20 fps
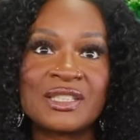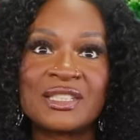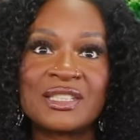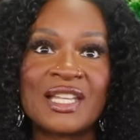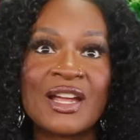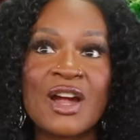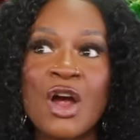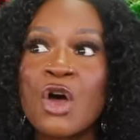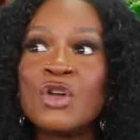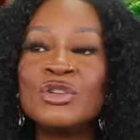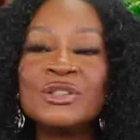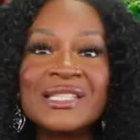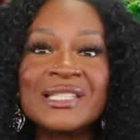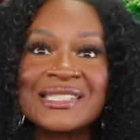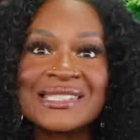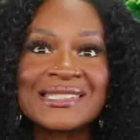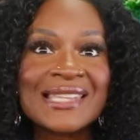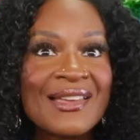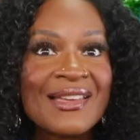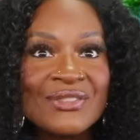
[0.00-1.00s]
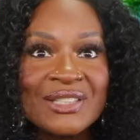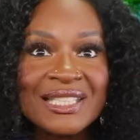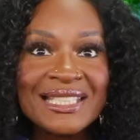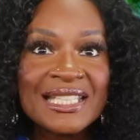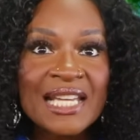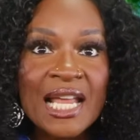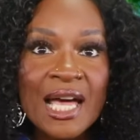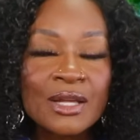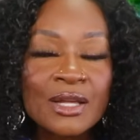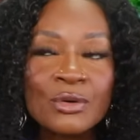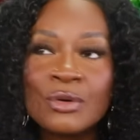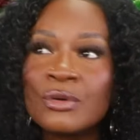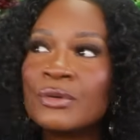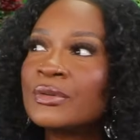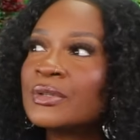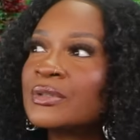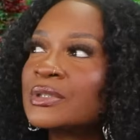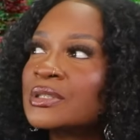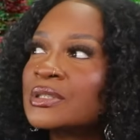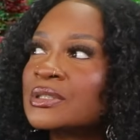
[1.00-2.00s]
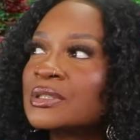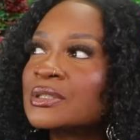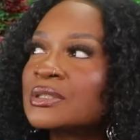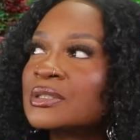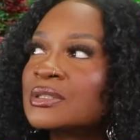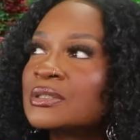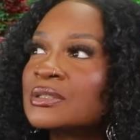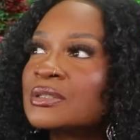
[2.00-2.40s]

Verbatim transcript: They're only seventy-nine dollars. Oh, what was it?